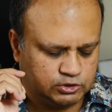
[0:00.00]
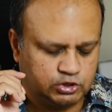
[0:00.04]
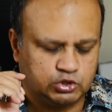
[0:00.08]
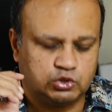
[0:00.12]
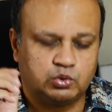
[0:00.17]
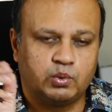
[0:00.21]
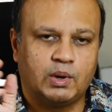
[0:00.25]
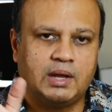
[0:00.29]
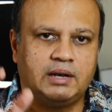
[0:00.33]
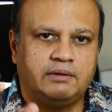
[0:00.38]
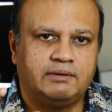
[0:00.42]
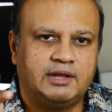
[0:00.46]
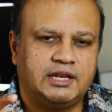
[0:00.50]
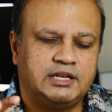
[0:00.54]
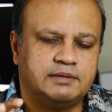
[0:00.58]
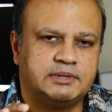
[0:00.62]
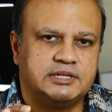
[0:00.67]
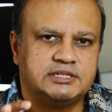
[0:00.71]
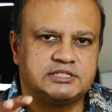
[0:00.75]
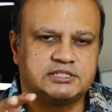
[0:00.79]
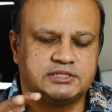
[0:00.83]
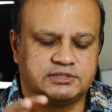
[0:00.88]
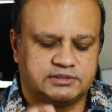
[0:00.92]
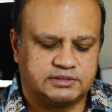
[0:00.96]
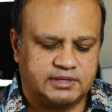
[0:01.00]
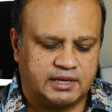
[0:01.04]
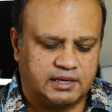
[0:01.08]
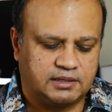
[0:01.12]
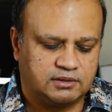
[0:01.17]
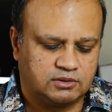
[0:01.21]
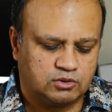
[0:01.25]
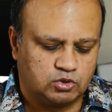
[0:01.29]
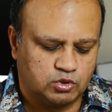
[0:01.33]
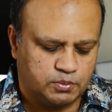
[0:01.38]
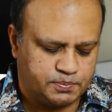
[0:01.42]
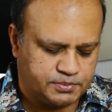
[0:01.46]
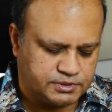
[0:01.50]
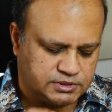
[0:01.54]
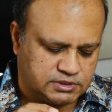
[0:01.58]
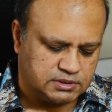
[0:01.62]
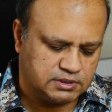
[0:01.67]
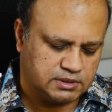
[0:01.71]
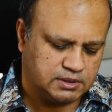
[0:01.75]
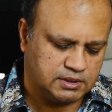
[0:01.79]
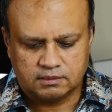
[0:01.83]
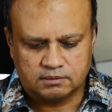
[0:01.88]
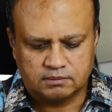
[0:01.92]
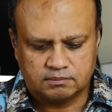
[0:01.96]
12 elements in 10 groups.
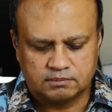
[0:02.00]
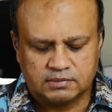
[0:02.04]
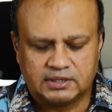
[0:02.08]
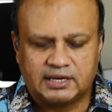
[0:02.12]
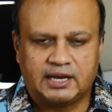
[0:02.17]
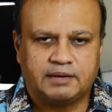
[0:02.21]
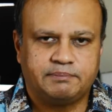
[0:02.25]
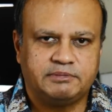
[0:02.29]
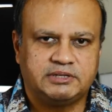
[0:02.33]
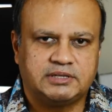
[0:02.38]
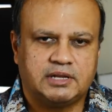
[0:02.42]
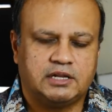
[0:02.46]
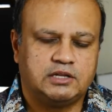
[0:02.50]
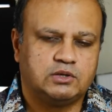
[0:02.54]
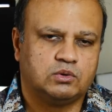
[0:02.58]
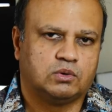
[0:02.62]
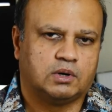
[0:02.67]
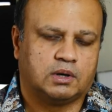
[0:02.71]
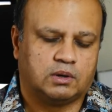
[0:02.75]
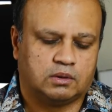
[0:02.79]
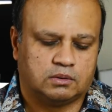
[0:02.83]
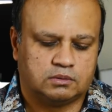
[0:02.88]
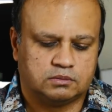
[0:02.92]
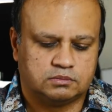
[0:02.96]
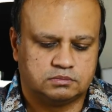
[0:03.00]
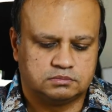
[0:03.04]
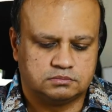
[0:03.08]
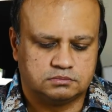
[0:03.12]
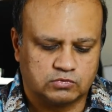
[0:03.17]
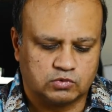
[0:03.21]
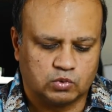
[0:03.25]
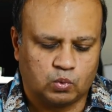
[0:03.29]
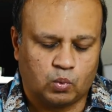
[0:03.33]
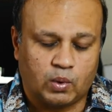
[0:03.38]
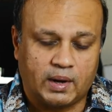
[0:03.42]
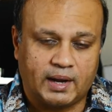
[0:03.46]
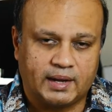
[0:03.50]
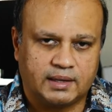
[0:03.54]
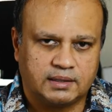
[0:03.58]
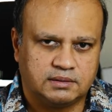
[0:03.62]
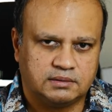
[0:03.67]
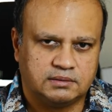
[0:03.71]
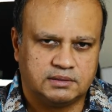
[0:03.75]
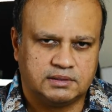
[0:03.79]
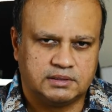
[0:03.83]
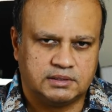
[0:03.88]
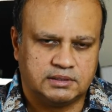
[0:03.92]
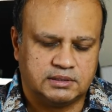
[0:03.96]
But let me tell you why
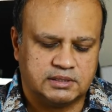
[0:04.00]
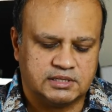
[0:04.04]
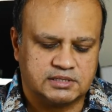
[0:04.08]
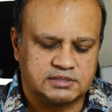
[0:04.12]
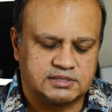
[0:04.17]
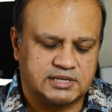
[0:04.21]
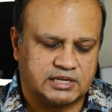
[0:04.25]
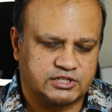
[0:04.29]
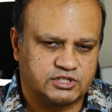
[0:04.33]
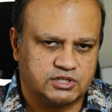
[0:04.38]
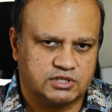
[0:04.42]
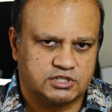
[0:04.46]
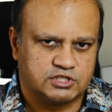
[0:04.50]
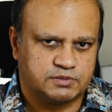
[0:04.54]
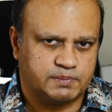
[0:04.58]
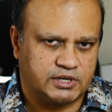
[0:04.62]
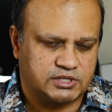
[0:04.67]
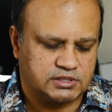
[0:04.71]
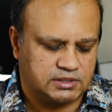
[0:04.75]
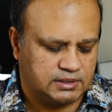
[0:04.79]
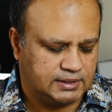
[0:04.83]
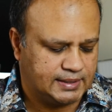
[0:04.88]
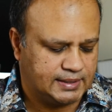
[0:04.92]
there's such a special